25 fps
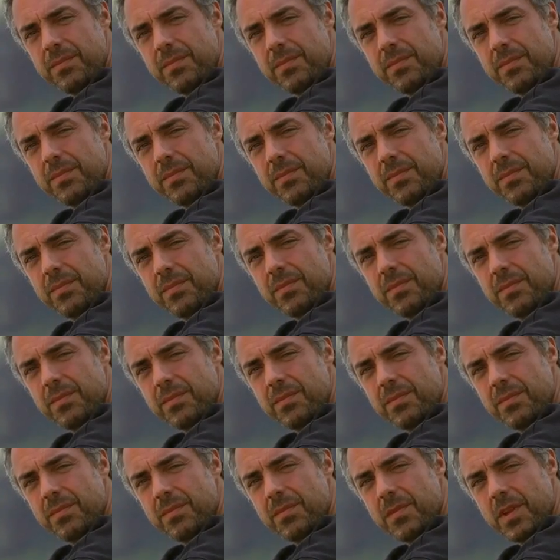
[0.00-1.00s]
Jacob,
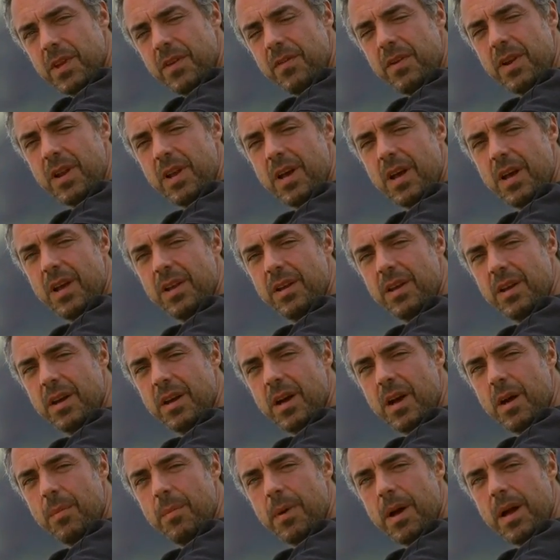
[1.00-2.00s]
and the other
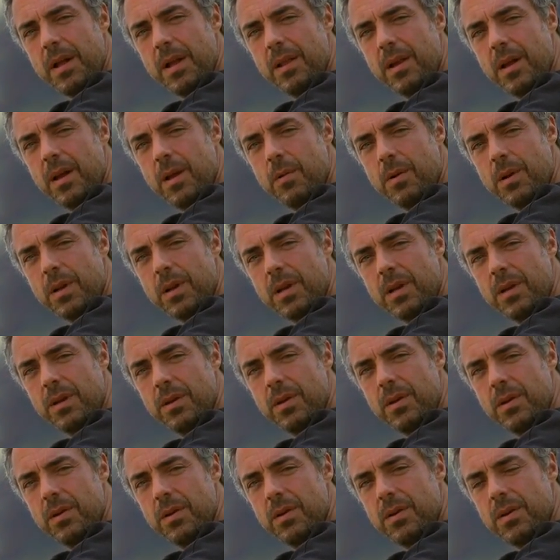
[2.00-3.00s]
character's name was
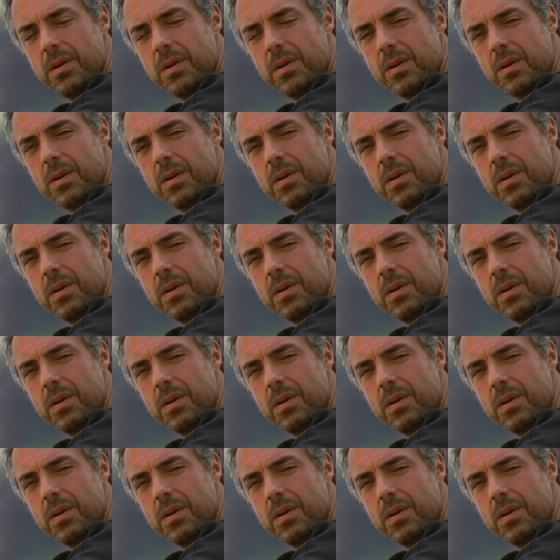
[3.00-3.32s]
Samuel,